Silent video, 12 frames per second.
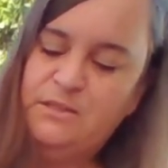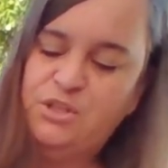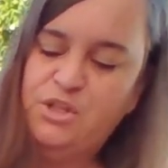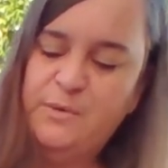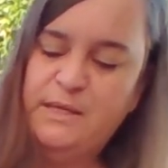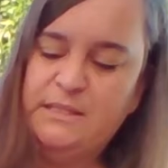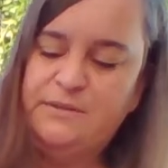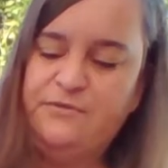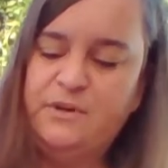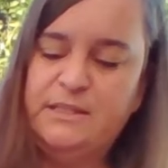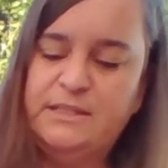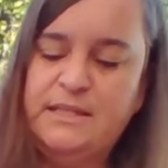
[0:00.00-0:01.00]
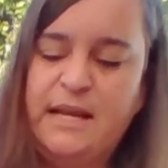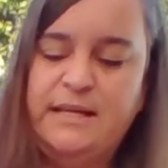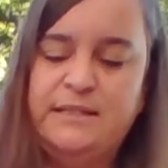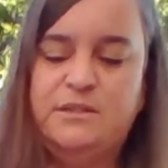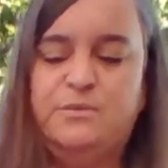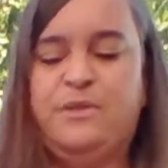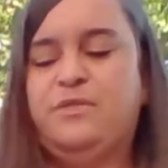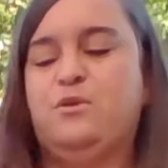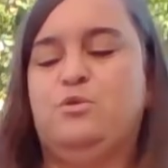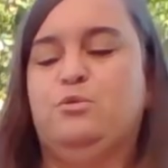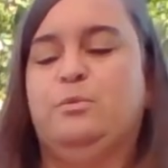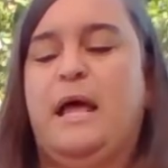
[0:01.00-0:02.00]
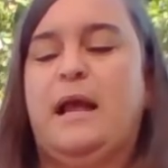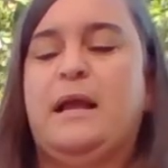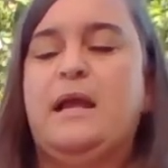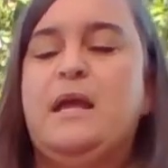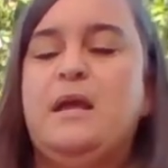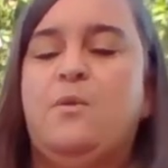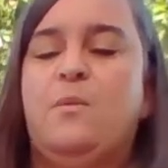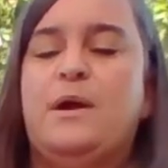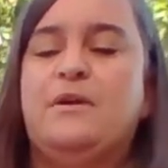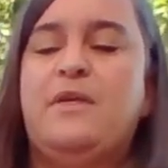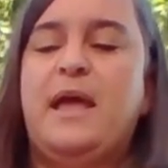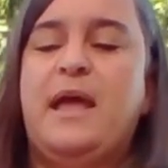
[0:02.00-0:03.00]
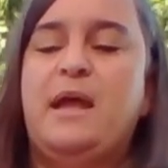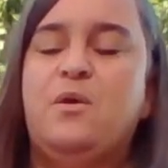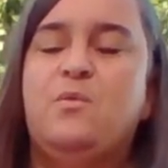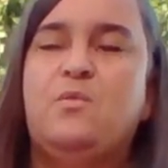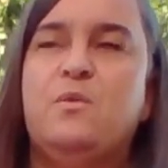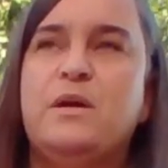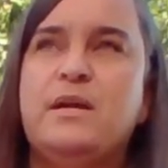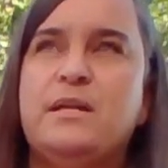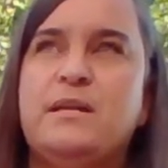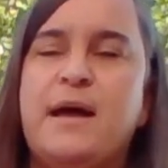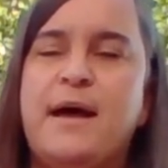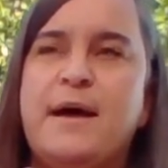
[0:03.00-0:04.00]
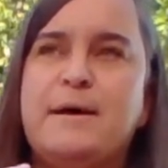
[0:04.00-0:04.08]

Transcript: showing different science with the Oobleck, where they would